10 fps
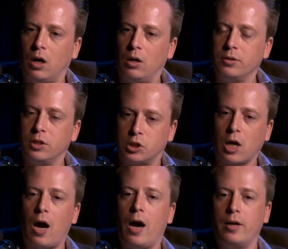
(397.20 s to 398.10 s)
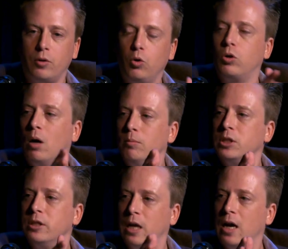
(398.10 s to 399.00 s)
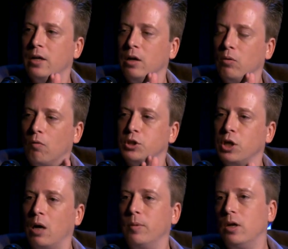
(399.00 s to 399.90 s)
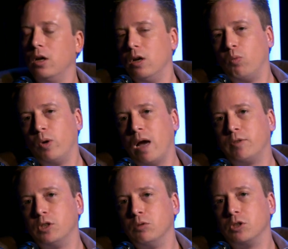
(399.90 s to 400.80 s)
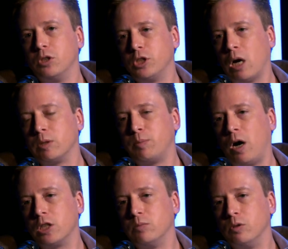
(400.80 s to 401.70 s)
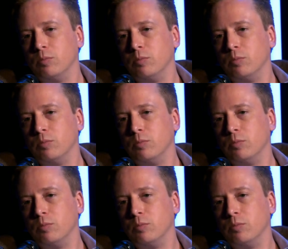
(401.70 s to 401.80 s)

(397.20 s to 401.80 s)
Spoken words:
decide who comes in over time, we have to do as good a job as possible.